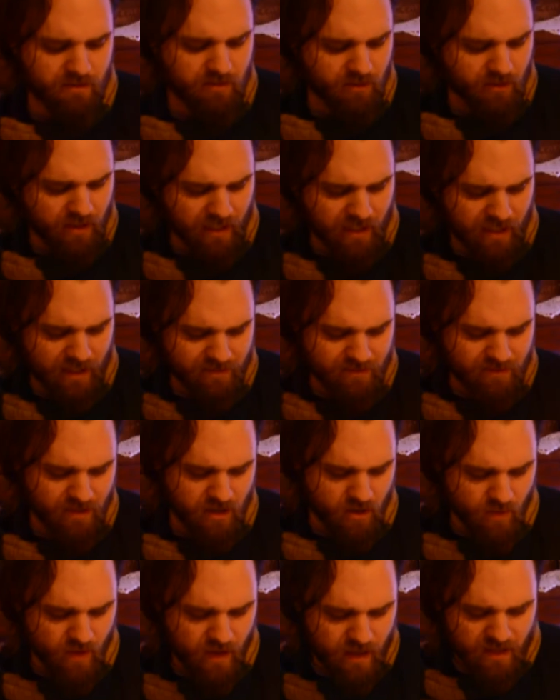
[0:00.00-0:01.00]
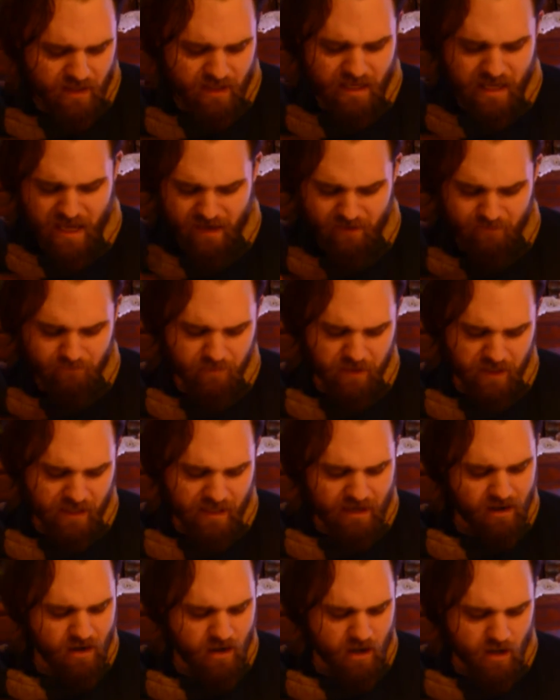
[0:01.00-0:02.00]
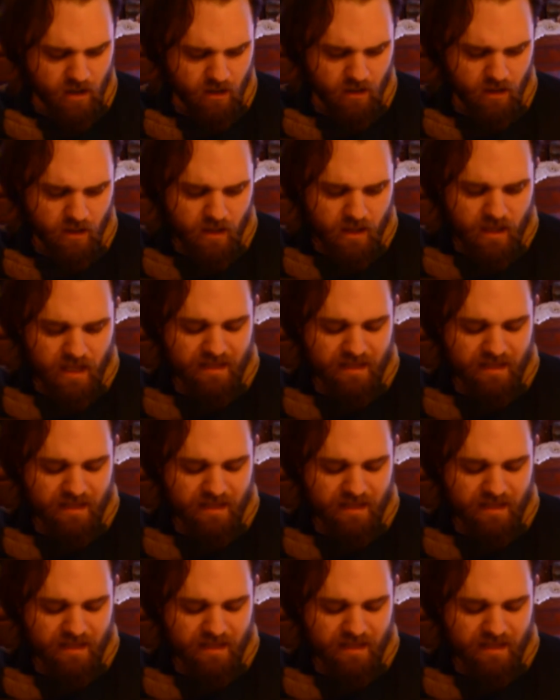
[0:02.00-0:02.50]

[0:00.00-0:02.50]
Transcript: looking as though he hadn't been at all,